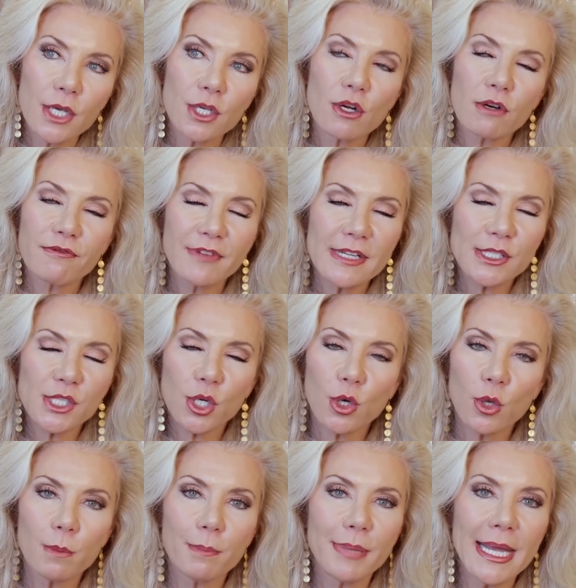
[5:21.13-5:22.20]
your
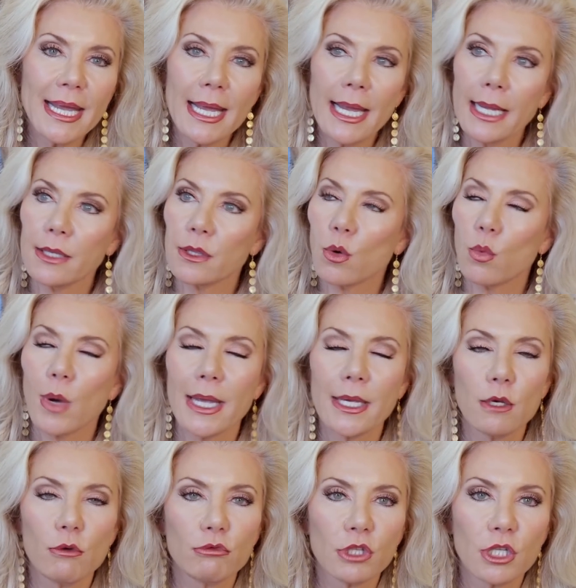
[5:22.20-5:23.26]
physical being, the
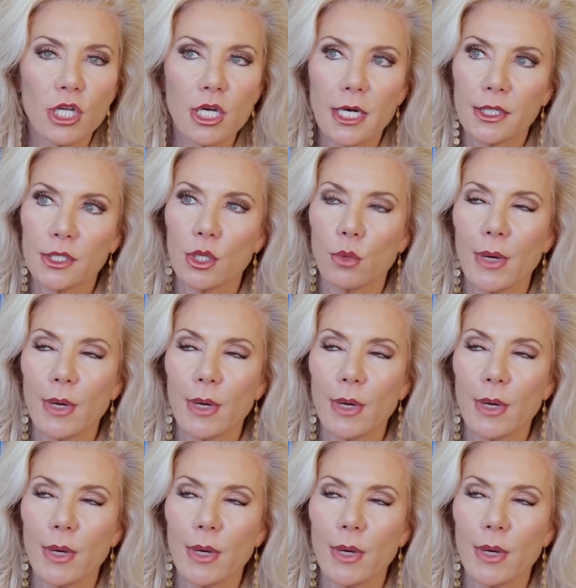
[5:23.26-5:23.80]
way you look,